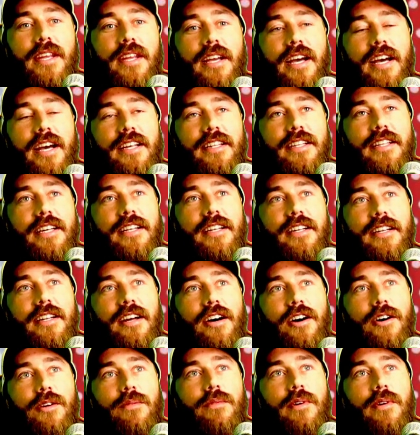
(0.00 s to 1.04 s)
And then
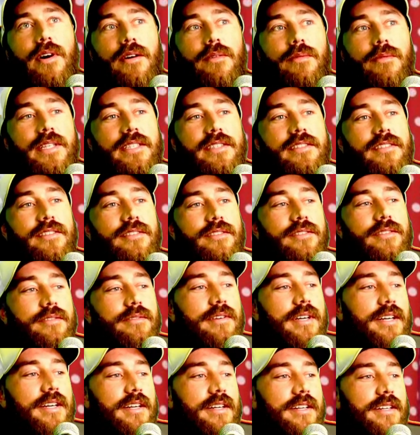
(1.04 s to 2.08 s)
I went to